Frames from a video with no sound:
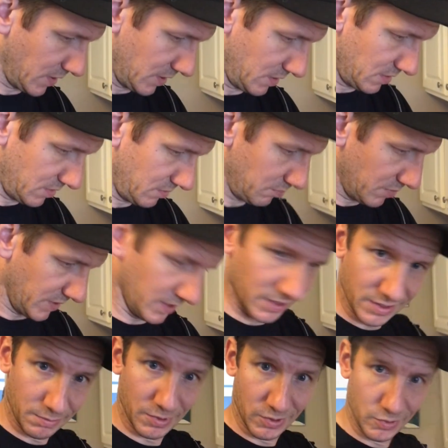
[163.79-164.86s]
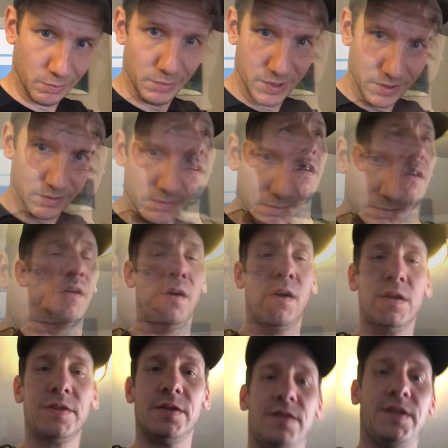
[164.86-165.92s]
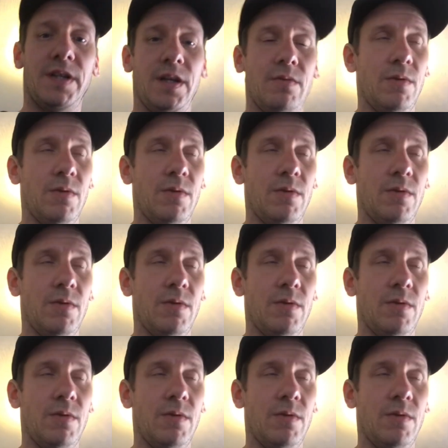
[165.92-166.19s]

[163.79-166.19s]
You gotta break it up a little bit. Also today,